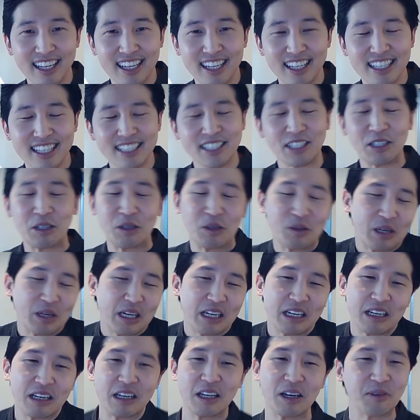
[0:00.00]
So, I
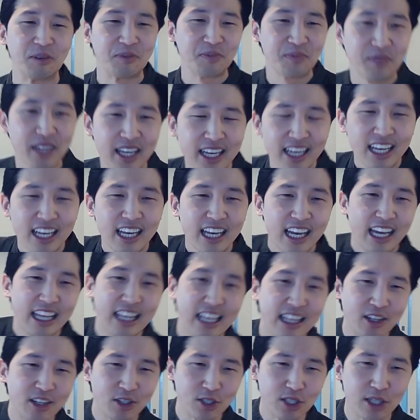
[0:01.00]
don't know. And
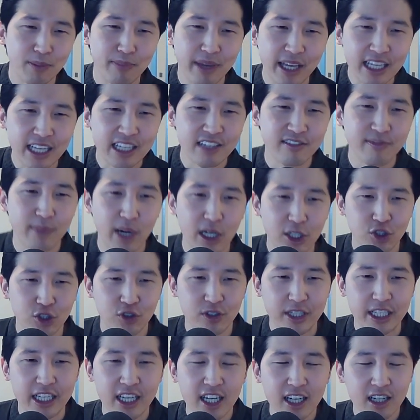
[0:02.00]
then there's the Bank of
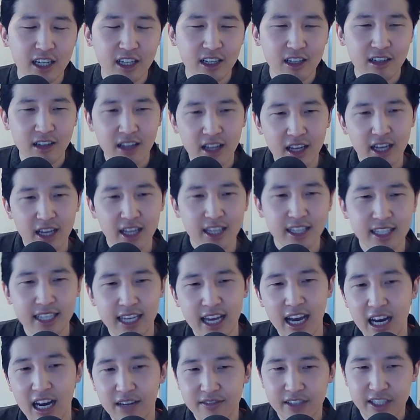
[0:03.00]
Montreal,
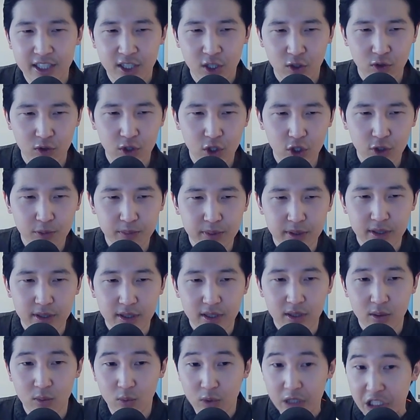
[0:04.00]
Cava Group,
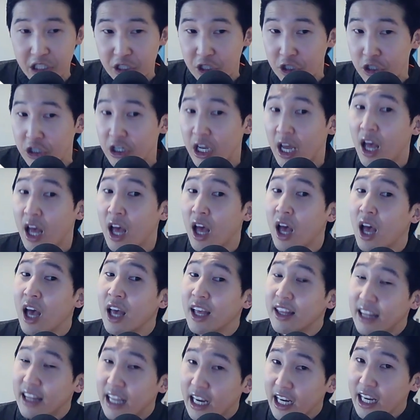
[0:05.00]
which
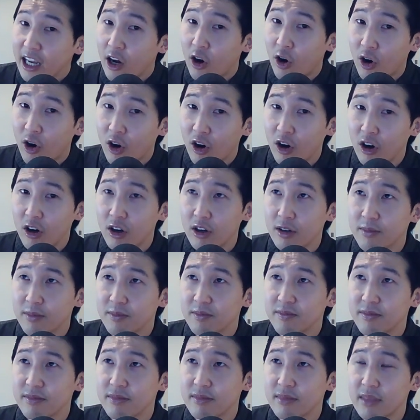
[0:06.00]
they are,
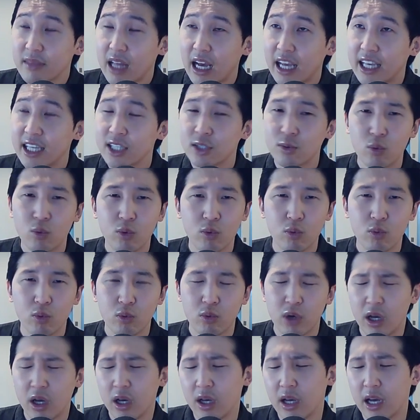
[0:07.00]
I guess,
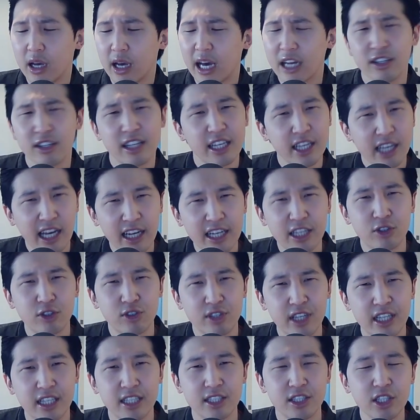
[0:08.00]
how do you
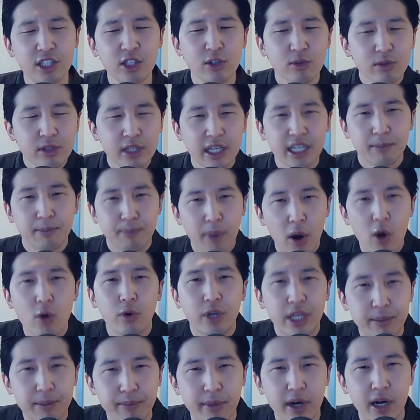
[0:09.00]
say this? Like
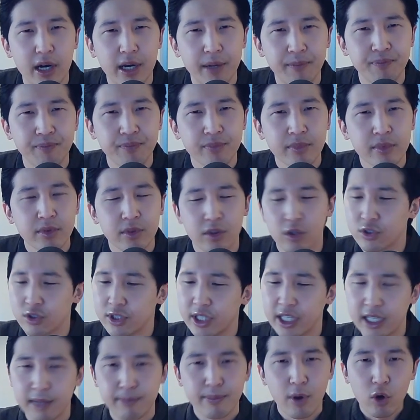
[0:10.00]
Pokemon. There's
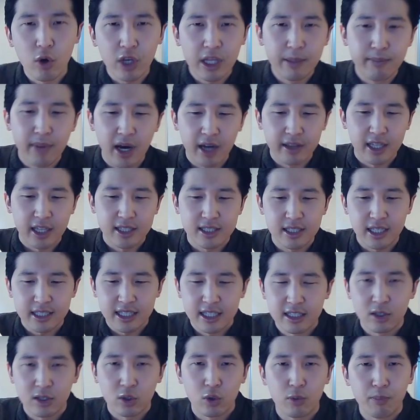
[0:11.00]
like a Pokemon that's like
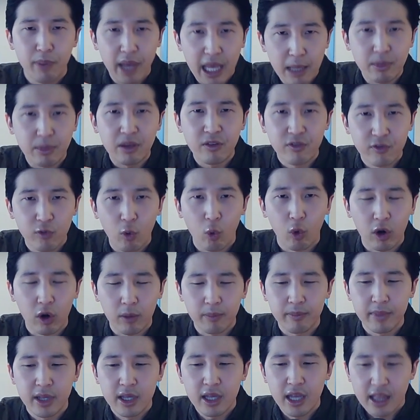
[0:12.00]
the little baby
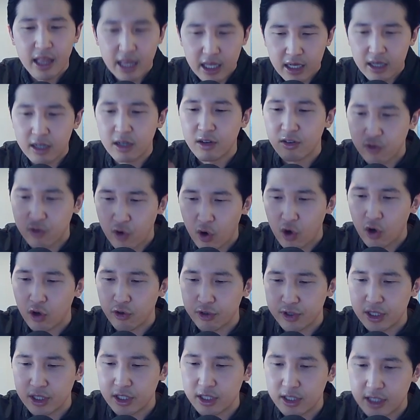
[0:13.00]
form, and then it
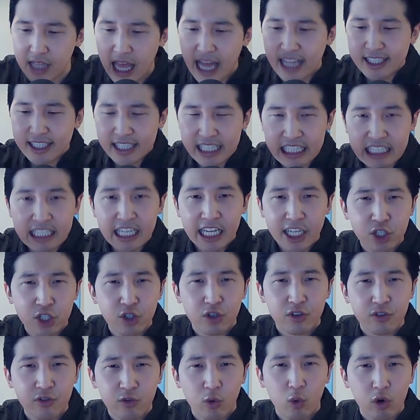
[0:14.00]
evolves into that teenager
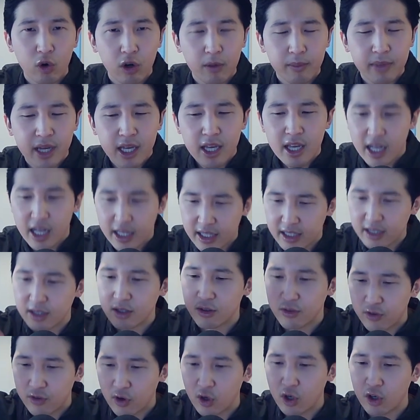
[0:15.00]
form, and then it
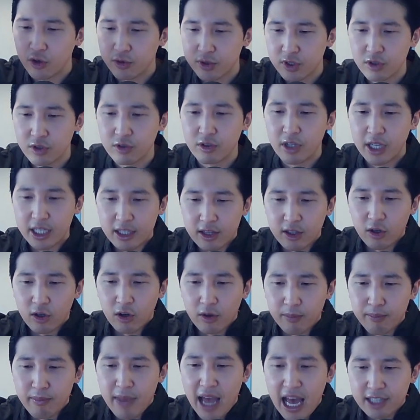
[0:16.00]
evolves to like their
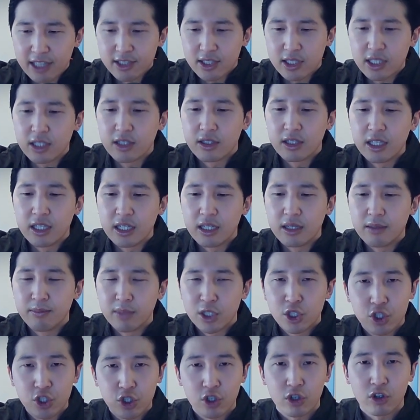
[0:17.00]
masculine,
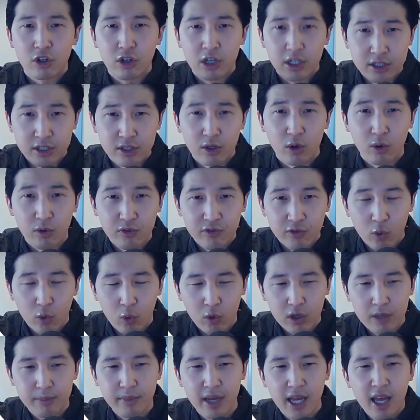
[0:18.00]
mature adult
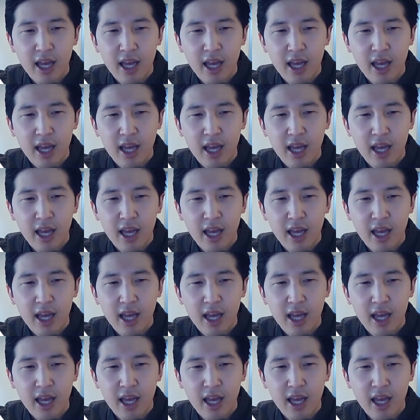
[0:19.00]
form.